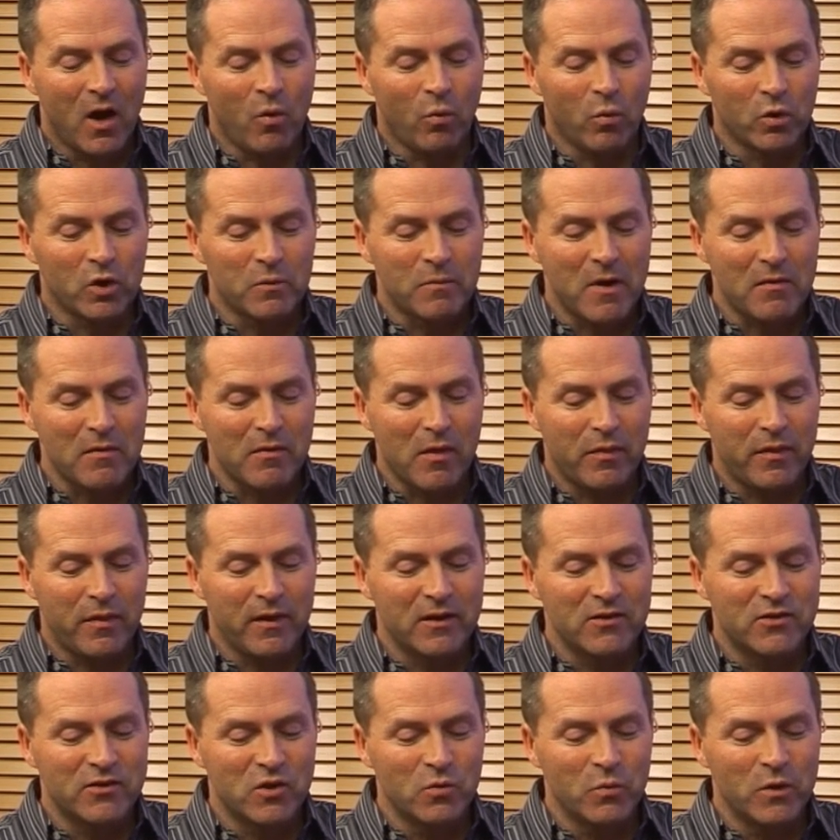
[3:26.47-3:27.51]
What about the
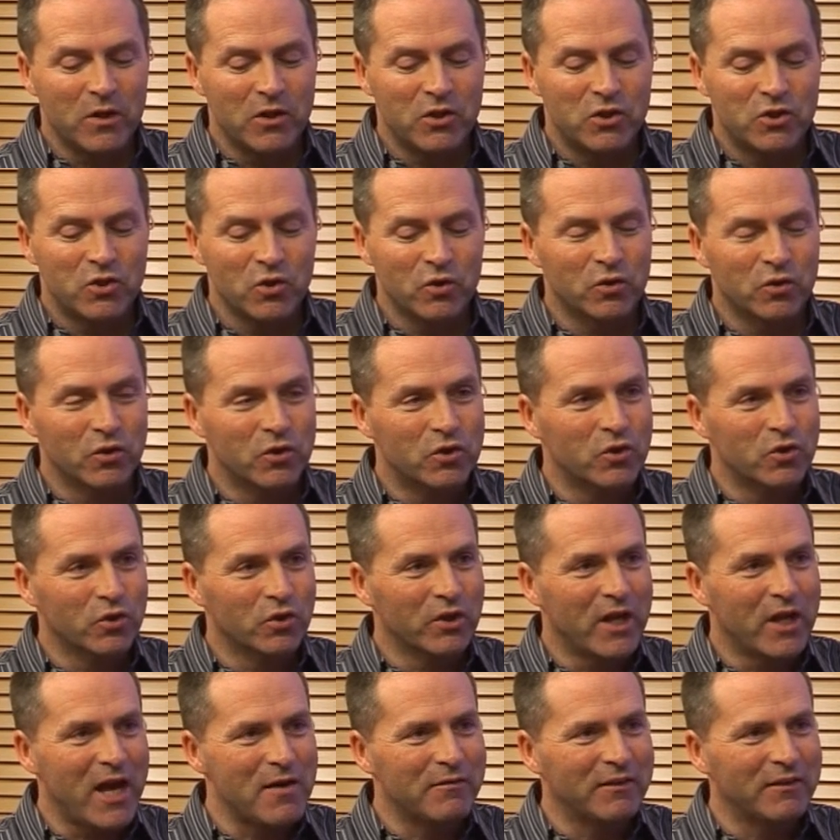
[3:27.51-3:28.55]
things that we should and
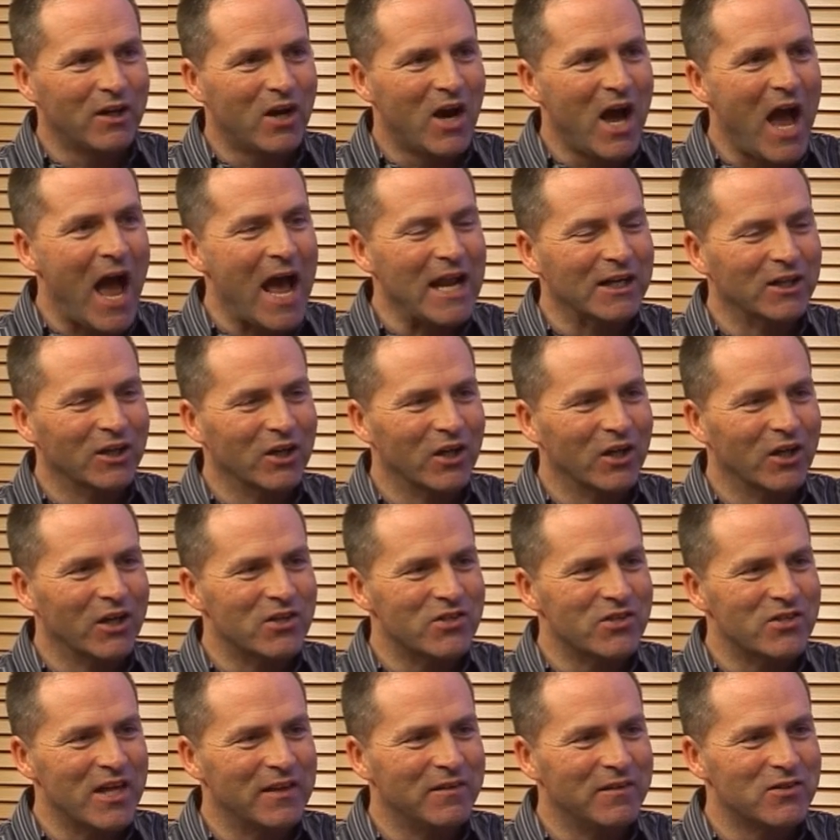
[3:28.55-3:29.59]
shouldn't have in our hand
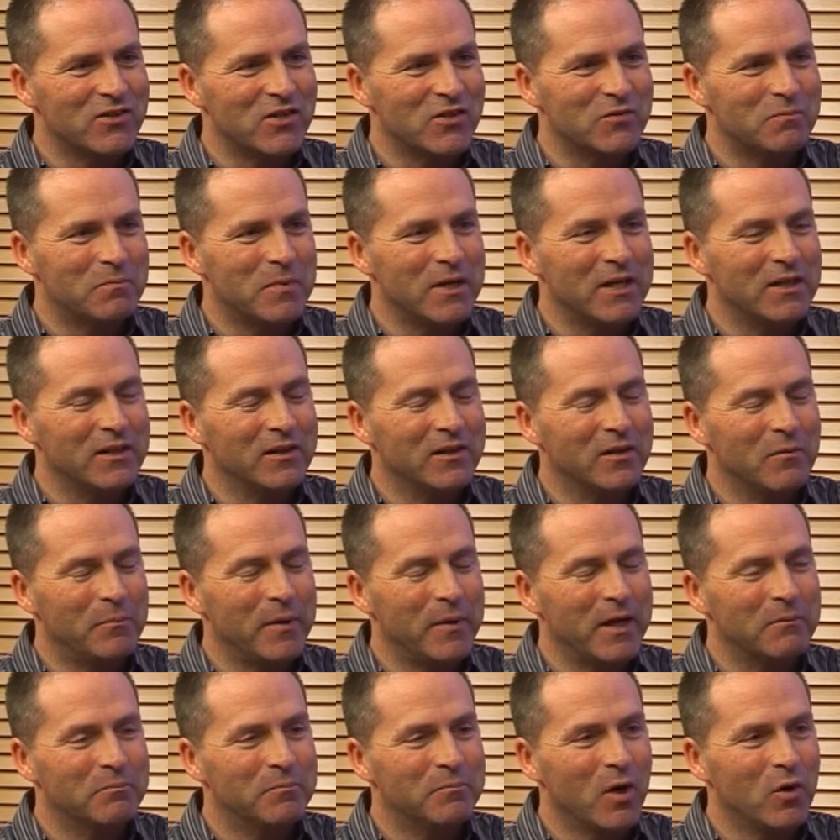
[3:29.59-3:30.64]
luggage then? This has been the
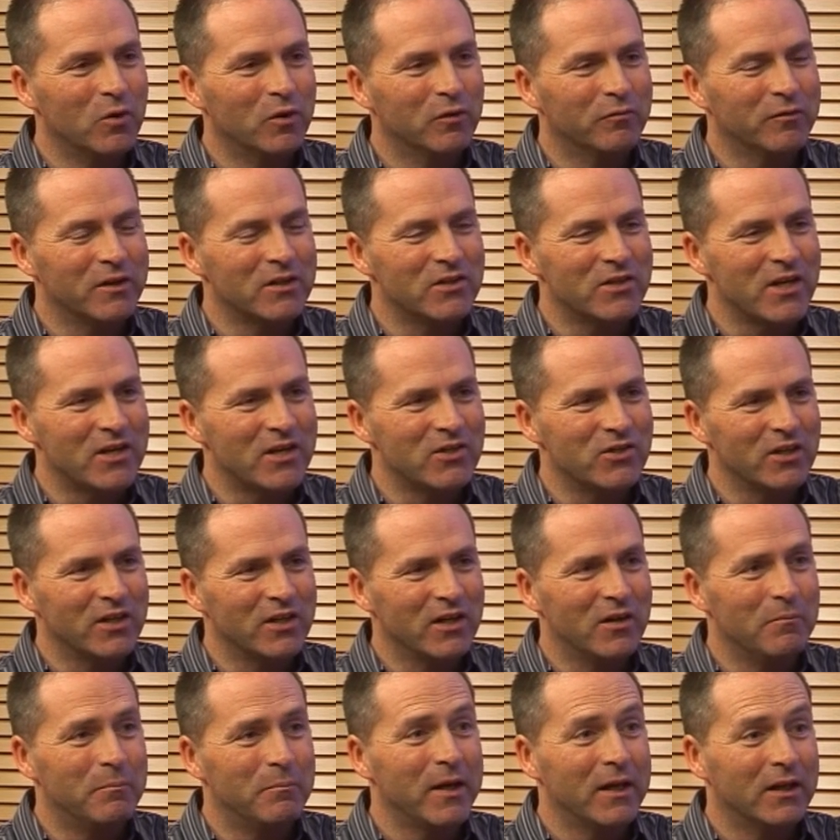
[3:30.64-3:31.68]
big bone of contention
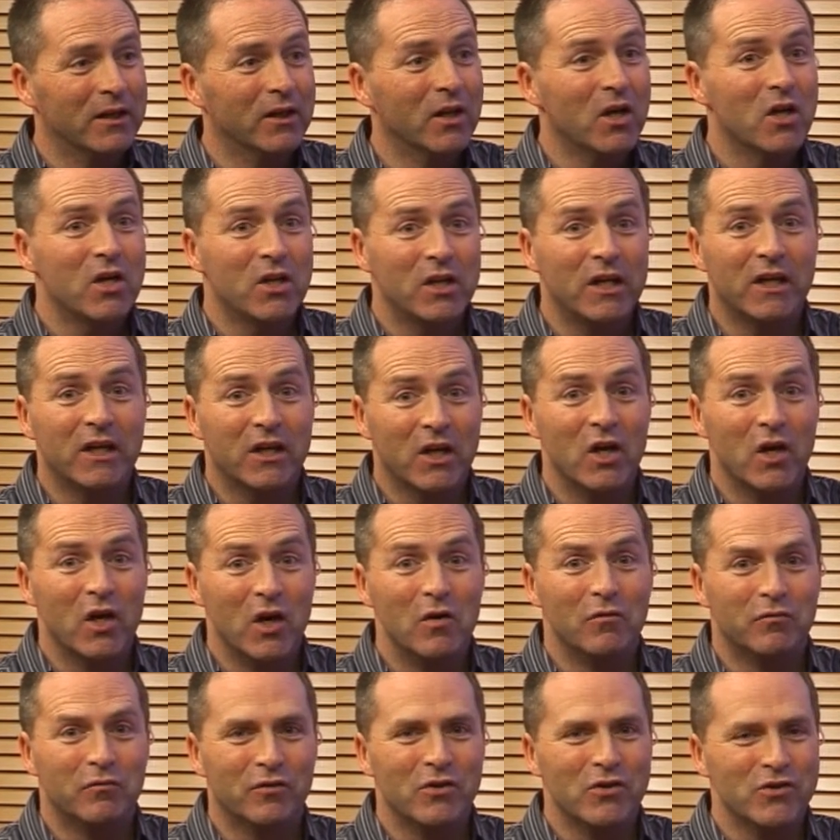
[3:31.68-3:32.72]
and a big learning
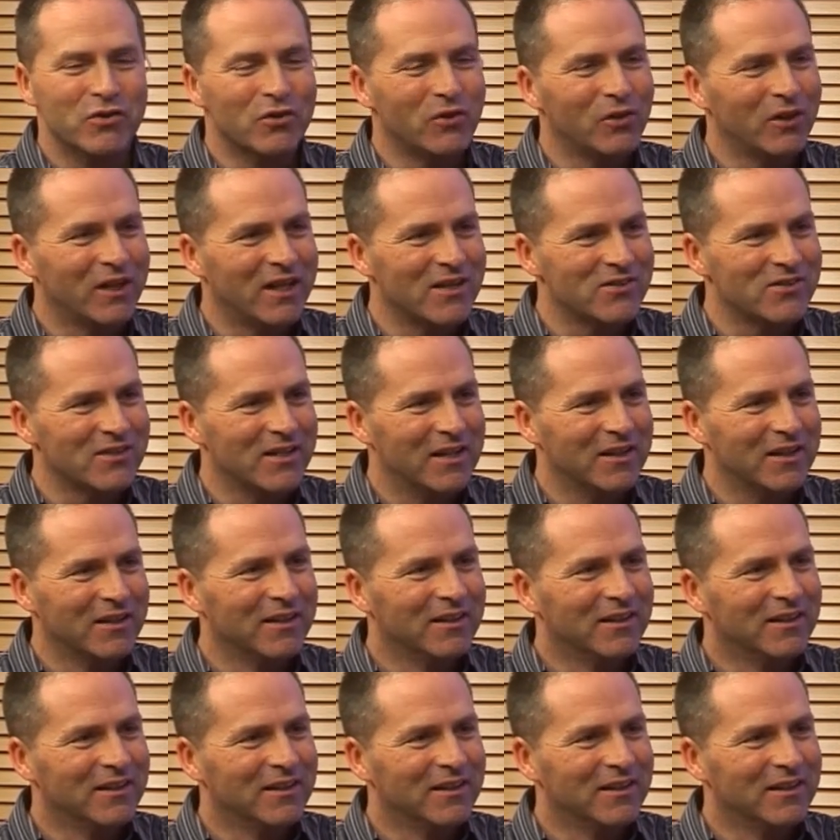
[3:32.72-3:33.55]
curve for us all, hasn't it?